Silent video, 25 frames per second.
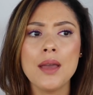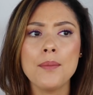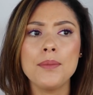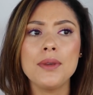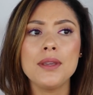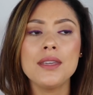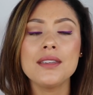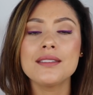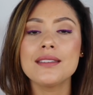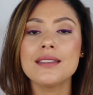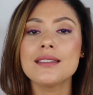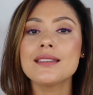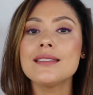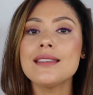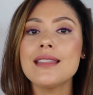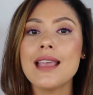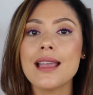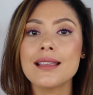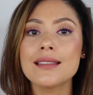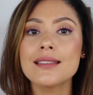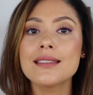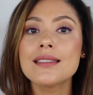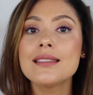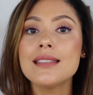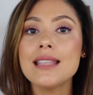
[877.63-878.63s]
Because this
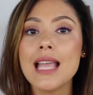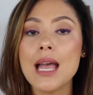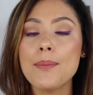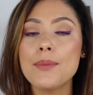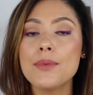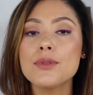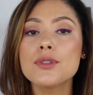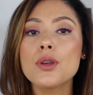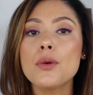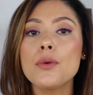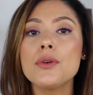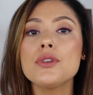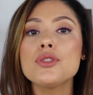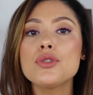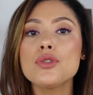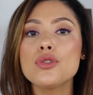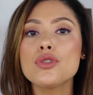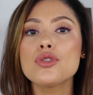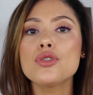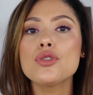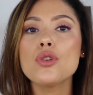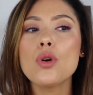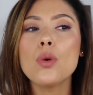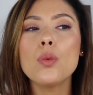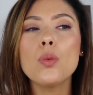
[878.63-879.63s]
next step is going to
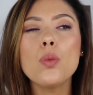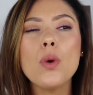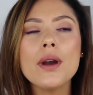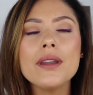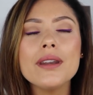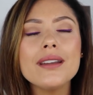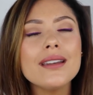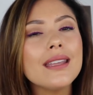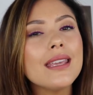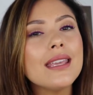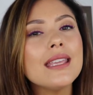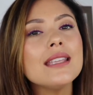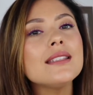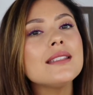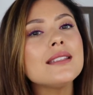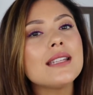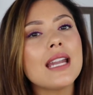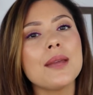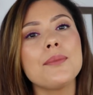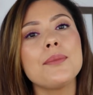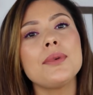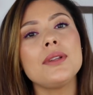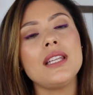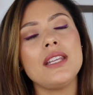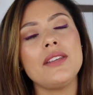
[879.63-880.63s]
show what it is
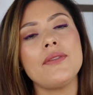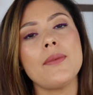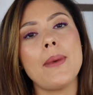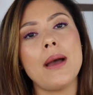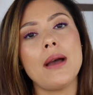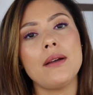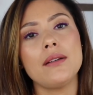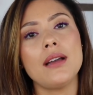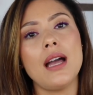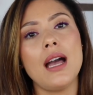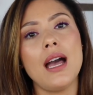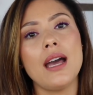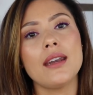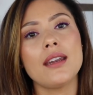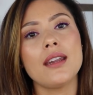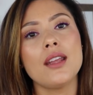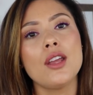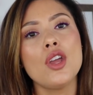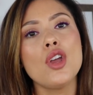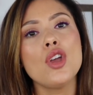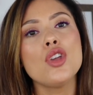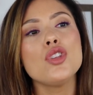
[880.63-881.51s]
that I believe about God.